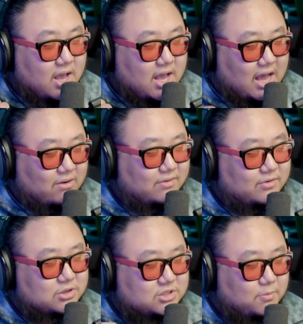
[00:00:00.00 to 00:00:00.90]

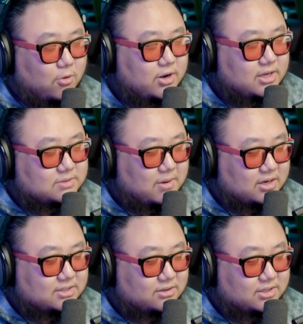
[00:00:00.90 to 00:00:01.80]
However, supporting us
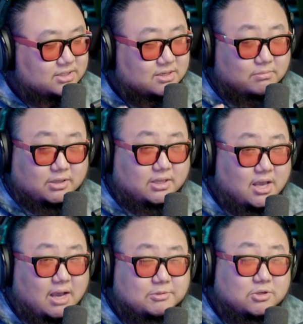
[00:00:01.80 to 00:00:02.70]
monetarily is completely
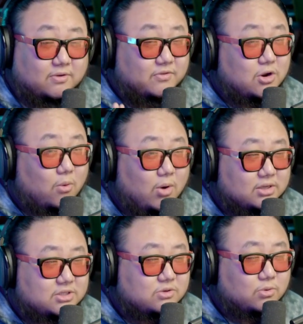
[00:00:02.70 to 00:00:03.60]
optional. If you don't
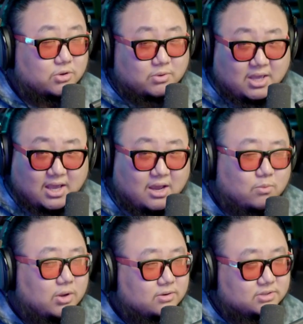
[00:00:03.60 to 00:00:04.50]
want to or you can't,
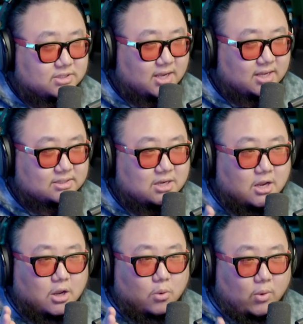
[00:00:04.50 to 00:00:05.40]
we understand.
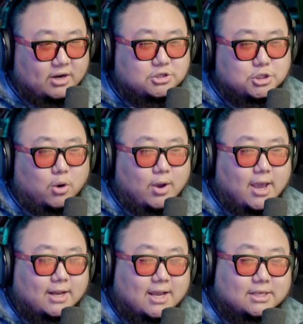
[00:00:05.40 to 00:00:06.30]
Why don't you go
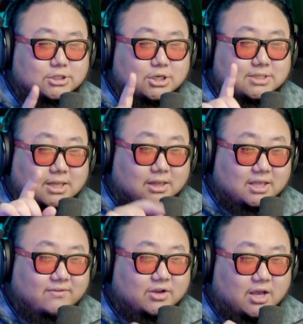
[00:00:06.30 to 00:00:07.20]
ahead and just
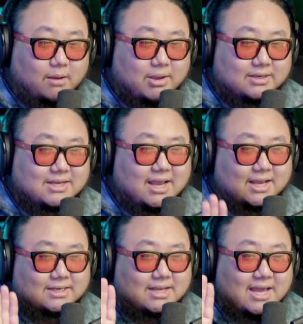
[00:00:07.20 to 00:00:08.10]
leave a comment
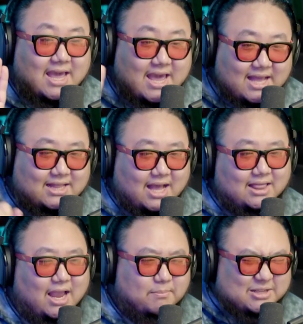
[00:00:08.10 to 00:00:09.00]
and hit that
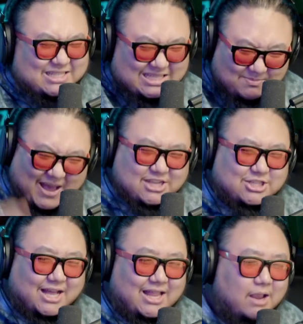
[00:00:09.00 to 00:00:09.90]
like button. Smash
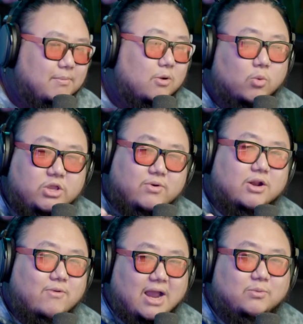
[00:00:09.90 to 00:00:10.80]
that like button. When you
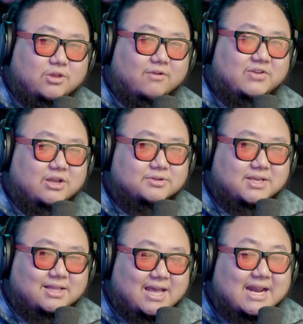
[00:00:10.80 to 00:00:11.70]
interact with our videos
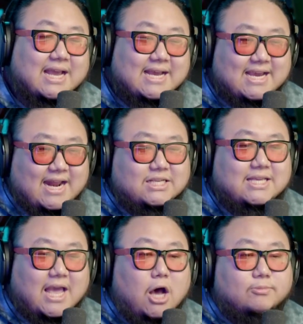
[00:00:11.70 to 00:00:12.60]
like that, it
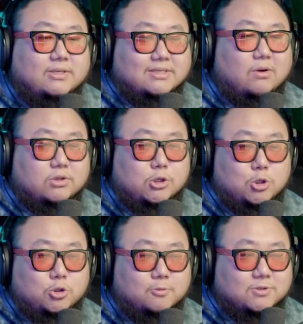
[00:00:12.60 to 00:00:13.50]
actually helps us out with
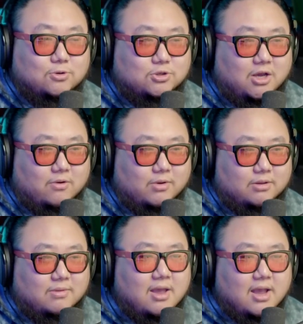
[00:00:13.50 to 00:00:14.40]
the YouTube search
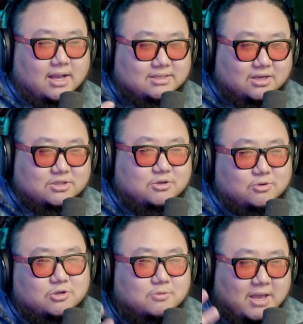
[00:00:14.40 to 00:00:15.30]
algorithm and tells
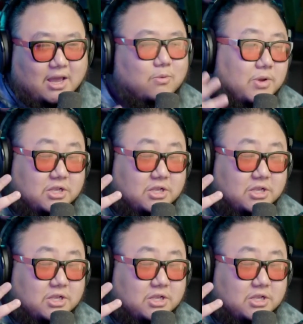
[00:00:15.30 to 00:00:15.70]
YouTube, hey, we